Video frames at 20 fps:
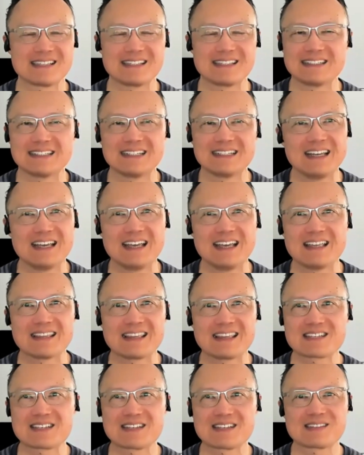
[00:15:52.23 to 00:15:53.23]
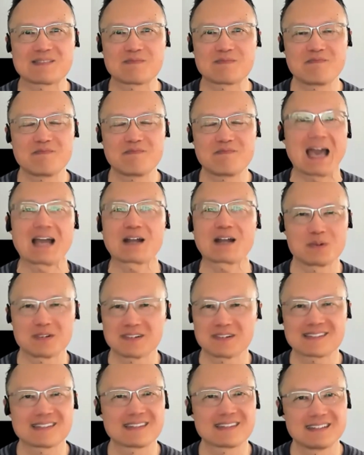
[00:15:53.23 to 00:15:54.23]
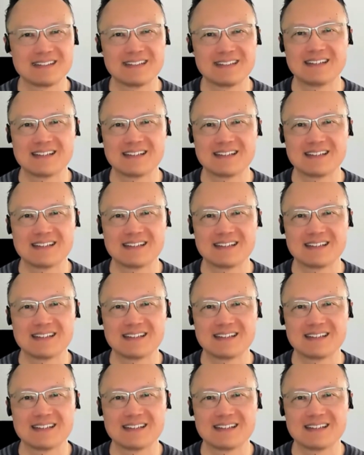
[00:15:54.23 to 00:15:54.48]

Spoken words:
and that's just backwards.